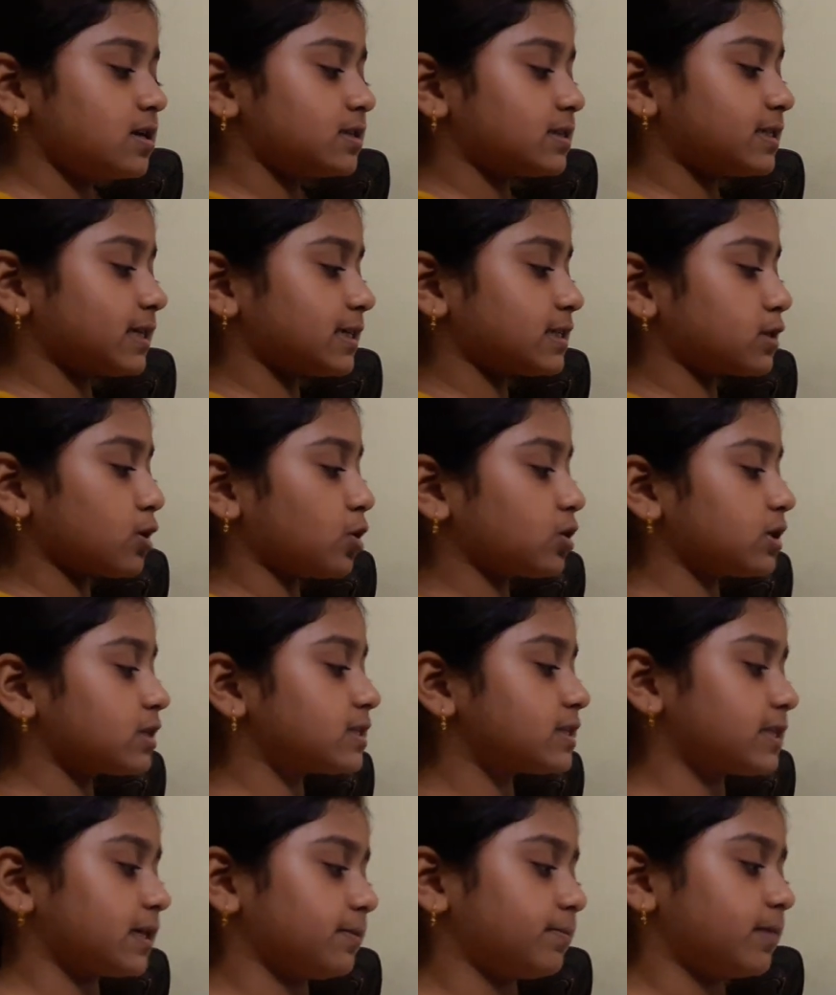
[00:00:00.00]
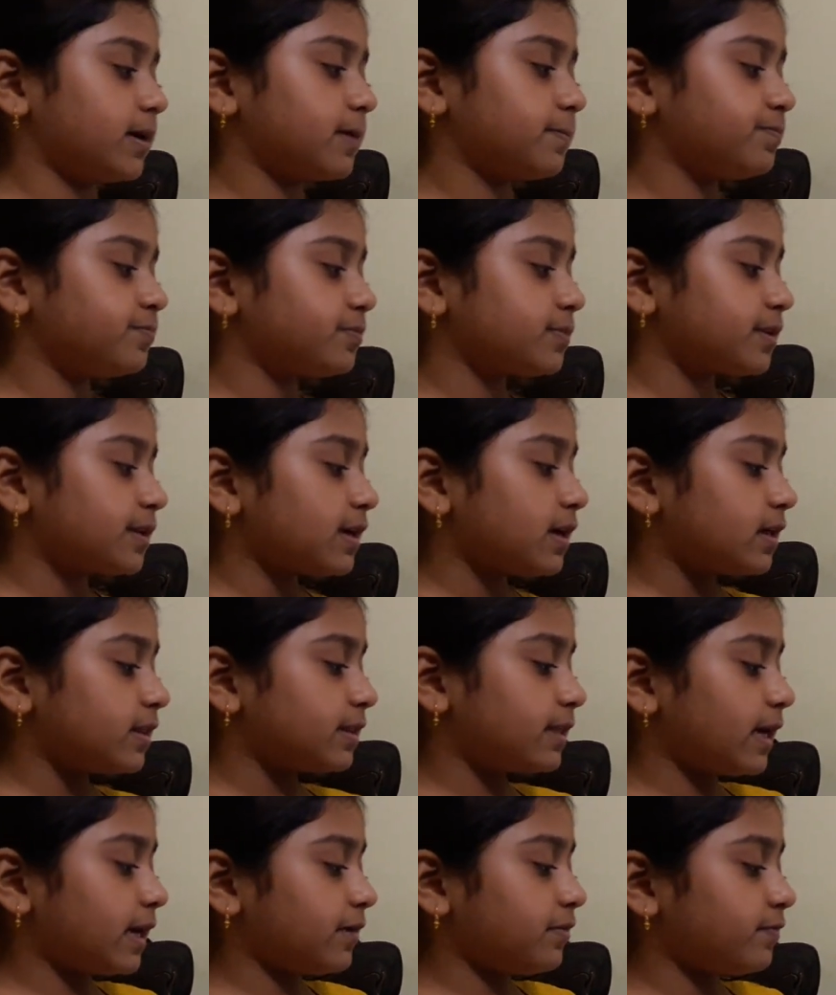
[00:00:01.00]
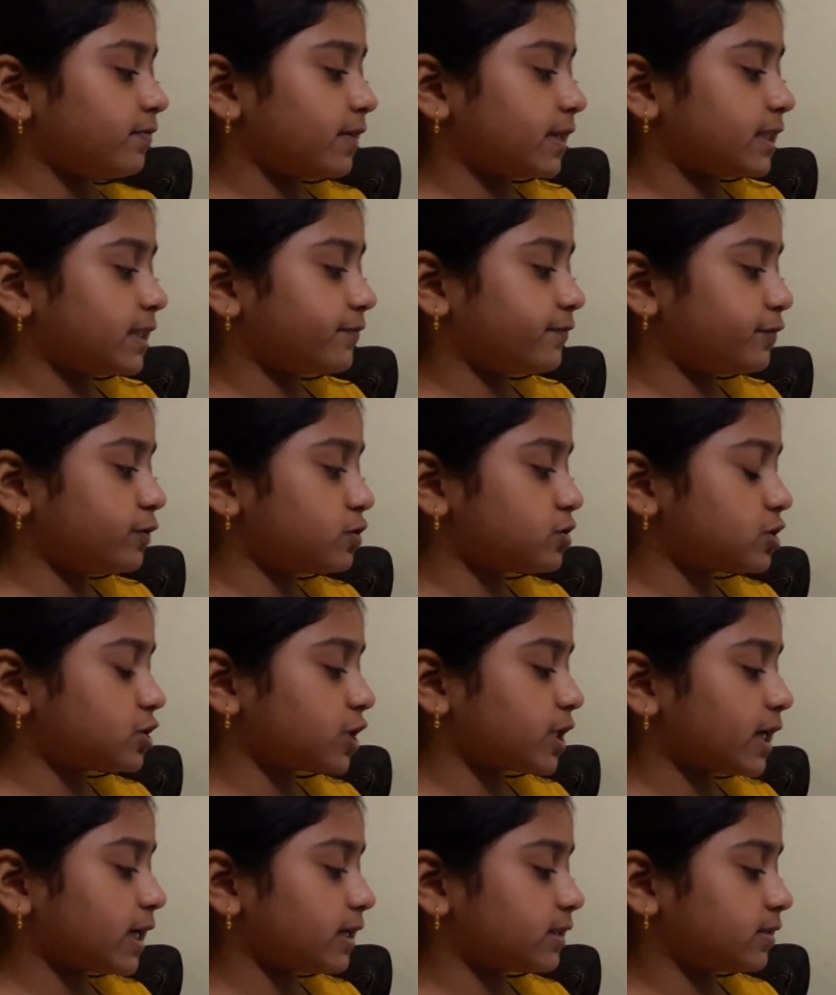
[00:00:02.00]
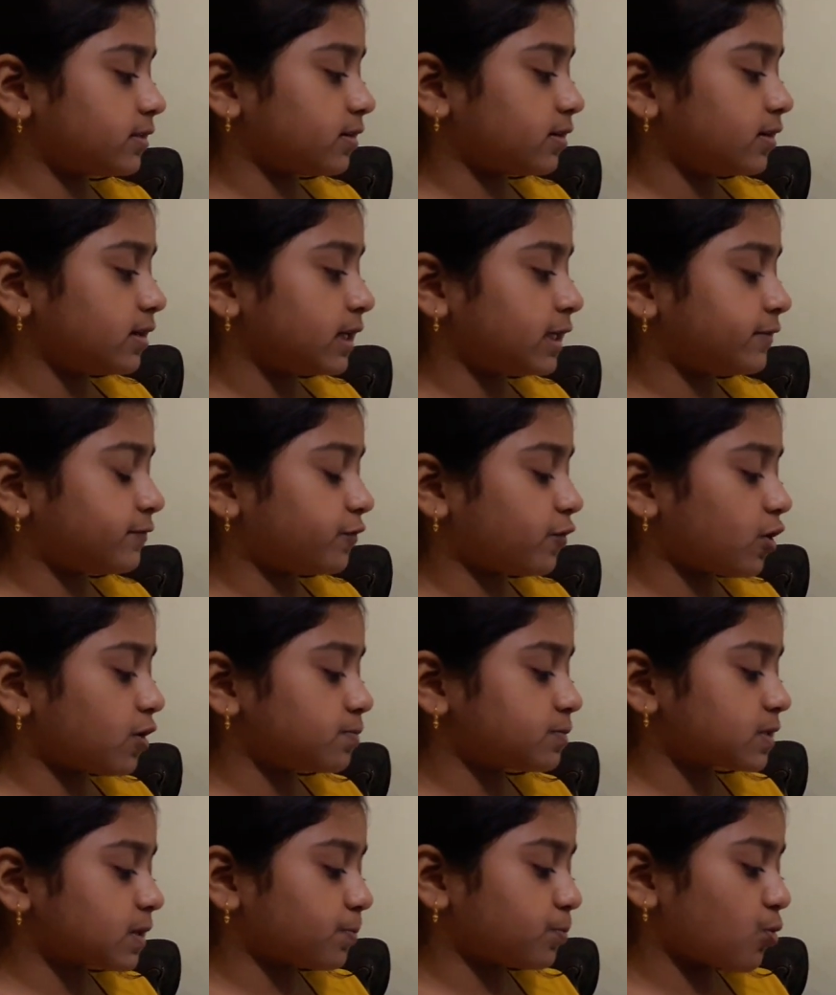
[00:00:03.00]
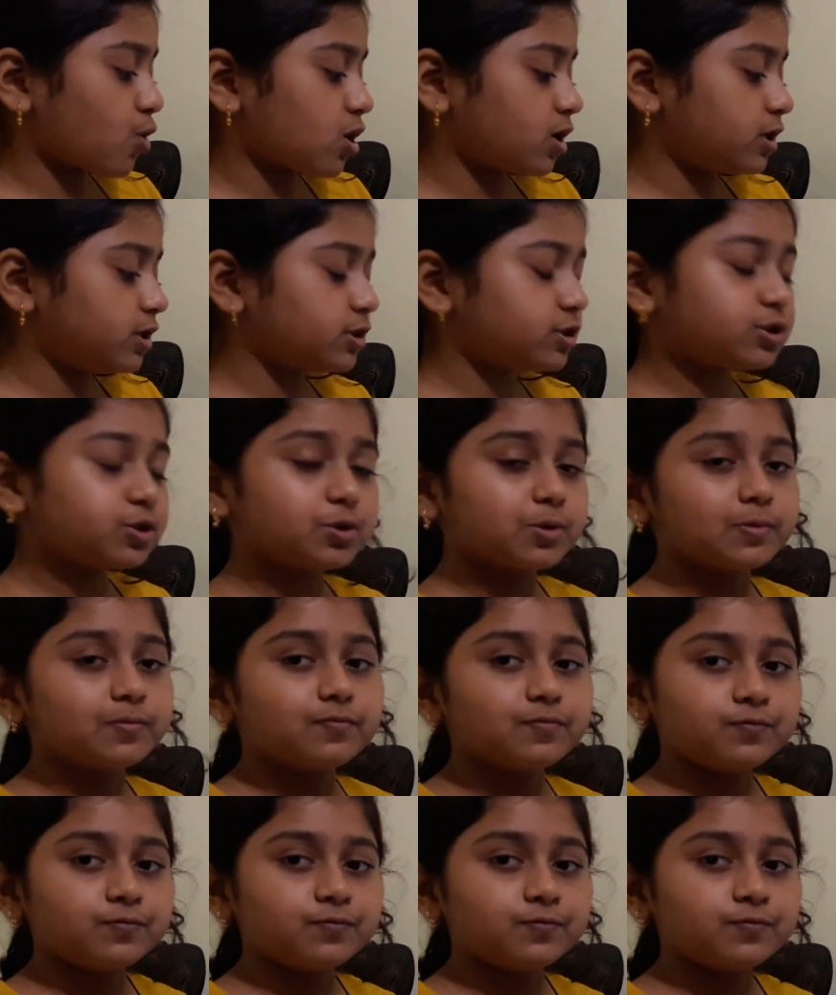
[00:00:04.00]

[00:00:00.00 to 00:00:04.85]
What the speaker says: sticks on the stigma. Then when they fuse together, it forms a pollen tube